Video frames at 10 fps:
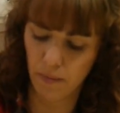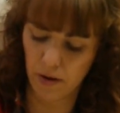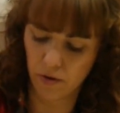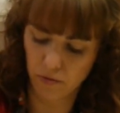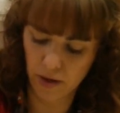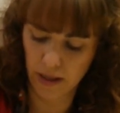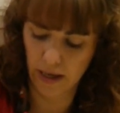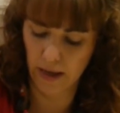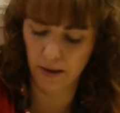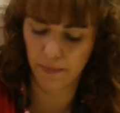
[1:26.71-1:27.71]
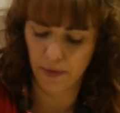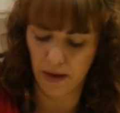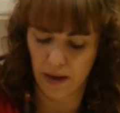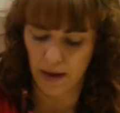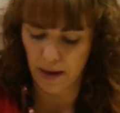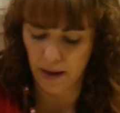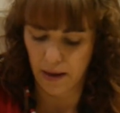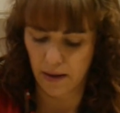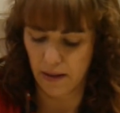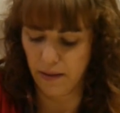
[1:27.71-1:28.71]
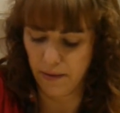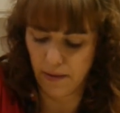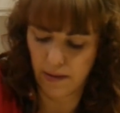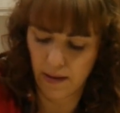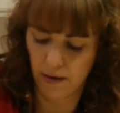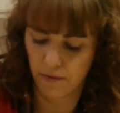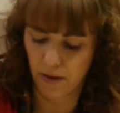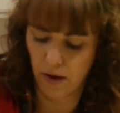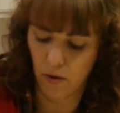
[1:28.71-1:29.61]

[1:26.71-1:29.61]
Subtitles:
It's really lovely